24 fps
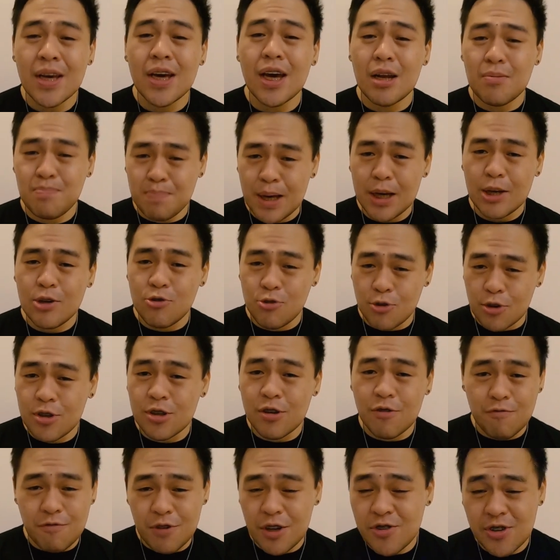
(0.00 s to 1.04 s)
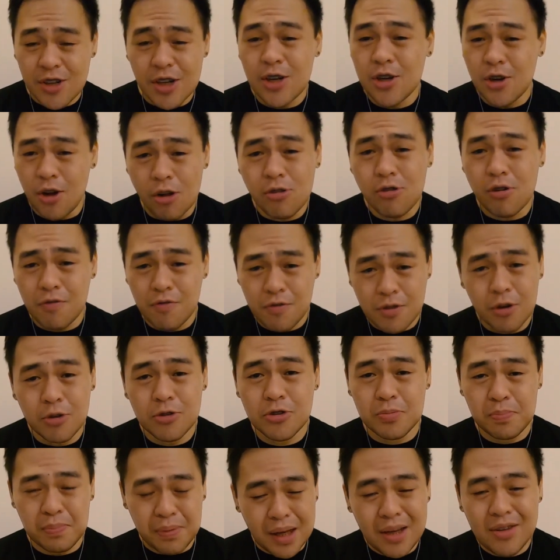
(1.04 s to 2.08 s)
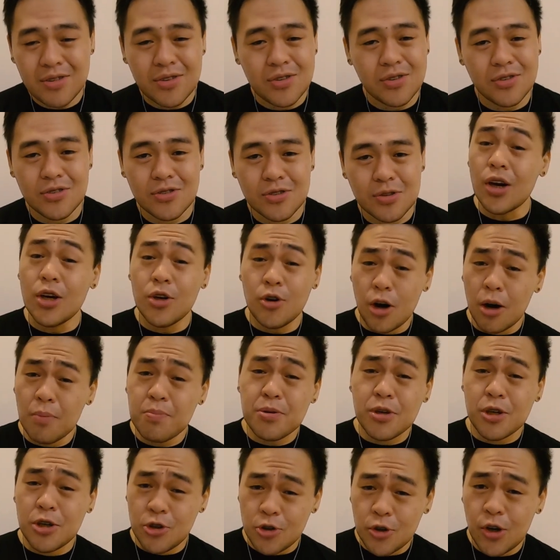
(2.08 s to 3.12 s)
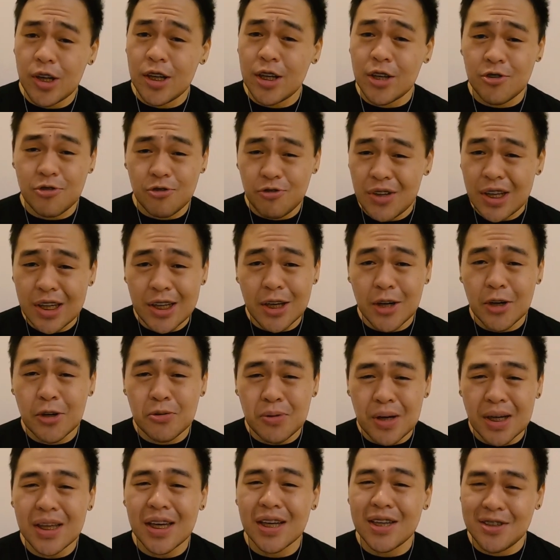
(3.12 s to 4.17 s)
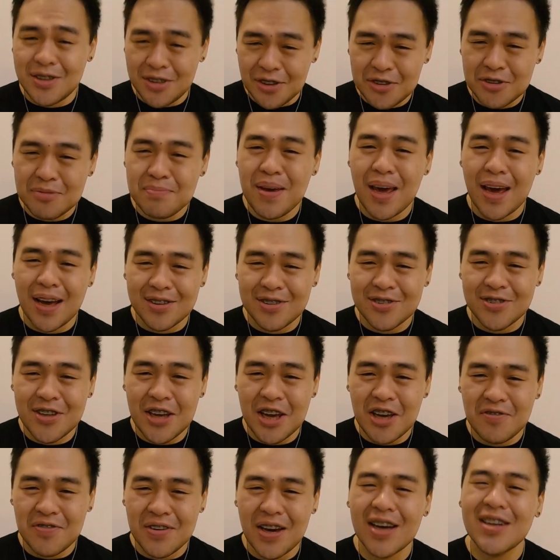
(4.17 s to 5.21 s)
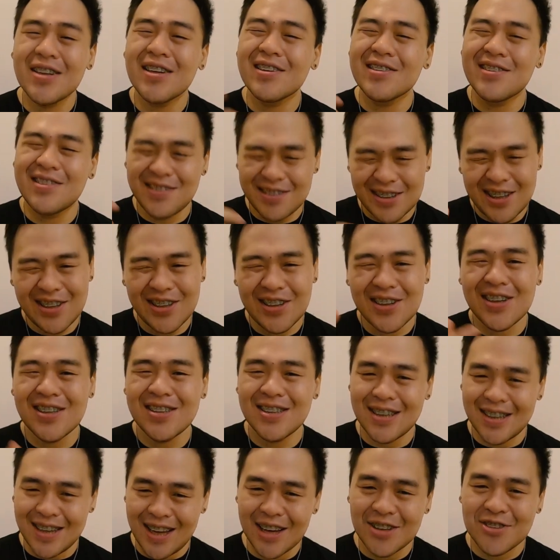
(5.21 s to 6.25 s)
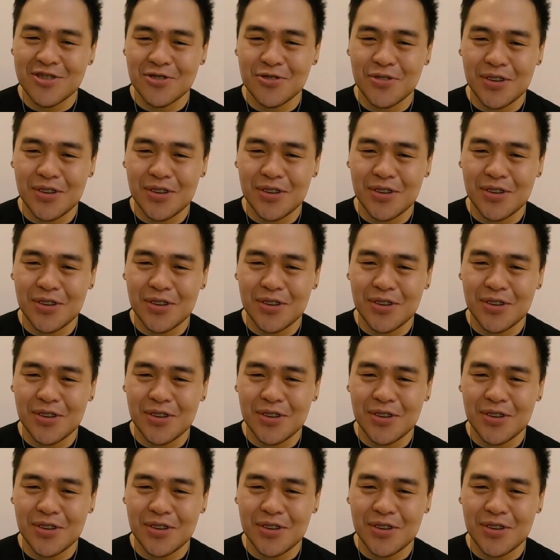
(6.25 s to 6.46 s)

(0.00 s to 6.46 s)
and make sure to visit in all of those places. I hope you enjoyed this video. Again, this is me, AndzDave, and I'll see you in the next